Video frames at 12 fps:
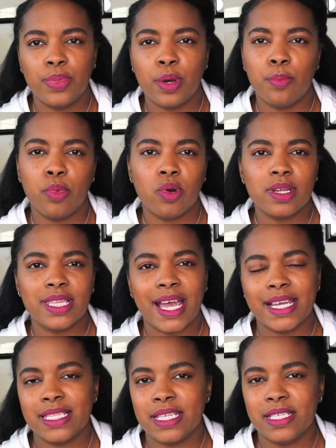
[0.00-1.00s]
the more
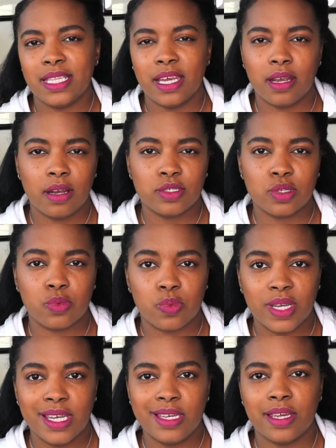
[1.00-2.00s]
likely they are to
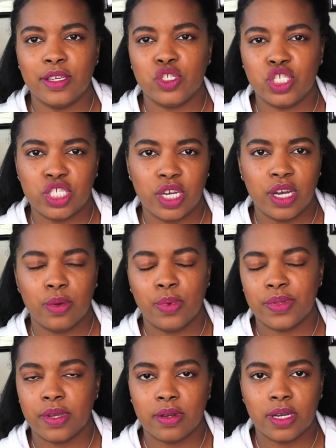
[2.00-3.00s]
read and share it
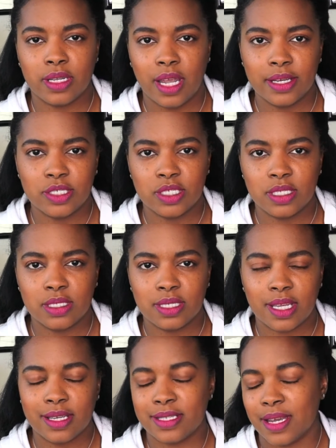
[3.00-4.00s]
with their connections,
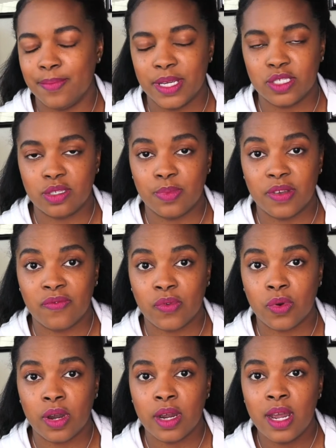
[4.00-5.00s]
as I mentioned
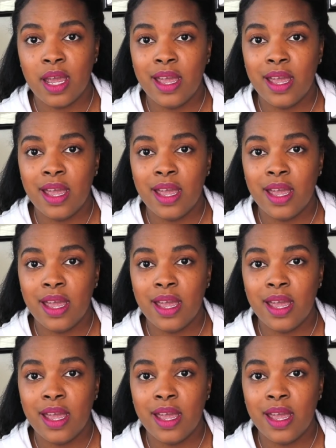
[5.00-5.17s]
before.